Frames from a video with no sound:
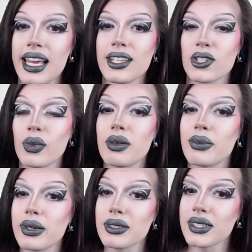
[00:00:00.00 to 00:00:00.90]
So we
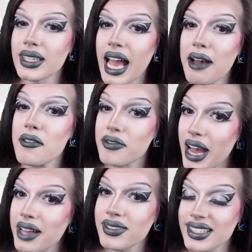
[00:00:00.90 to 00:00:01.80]
will still have
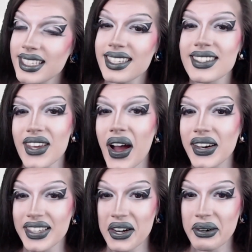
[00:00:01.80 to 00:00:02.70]
5 seasons
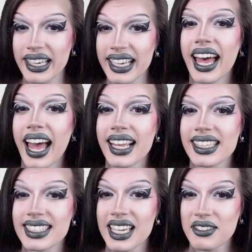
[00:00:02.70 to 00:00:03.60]
ongoing at the
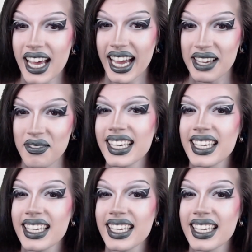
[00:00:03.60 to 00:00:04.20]
same time.